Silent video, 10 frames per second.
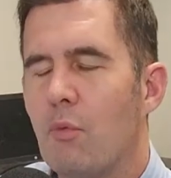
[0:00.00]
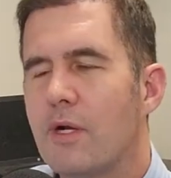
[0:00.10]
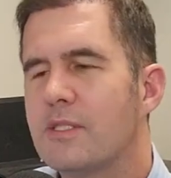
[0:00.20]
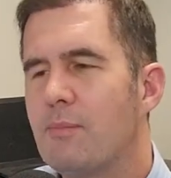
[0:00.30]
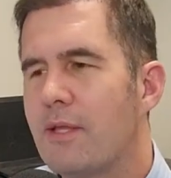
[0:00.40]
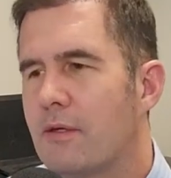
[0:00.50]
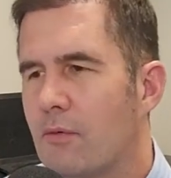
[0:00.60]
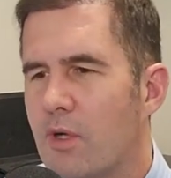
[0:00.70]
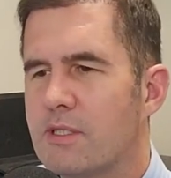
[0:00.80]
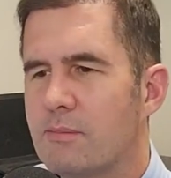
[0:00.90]
What are some
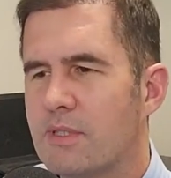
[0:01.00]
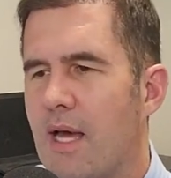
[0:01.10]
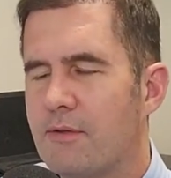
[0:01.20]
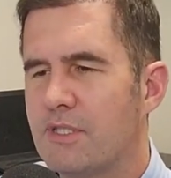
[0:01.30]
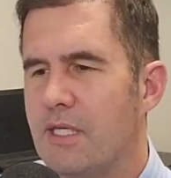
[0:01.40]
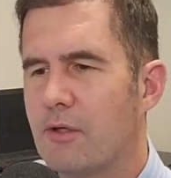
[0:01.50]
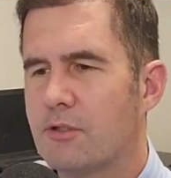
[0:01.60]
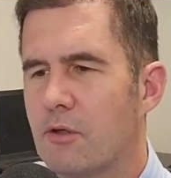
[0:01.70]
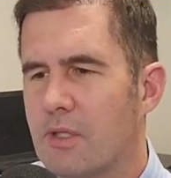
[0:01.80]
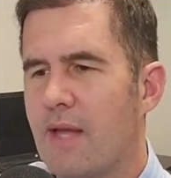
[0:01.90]
other secrets or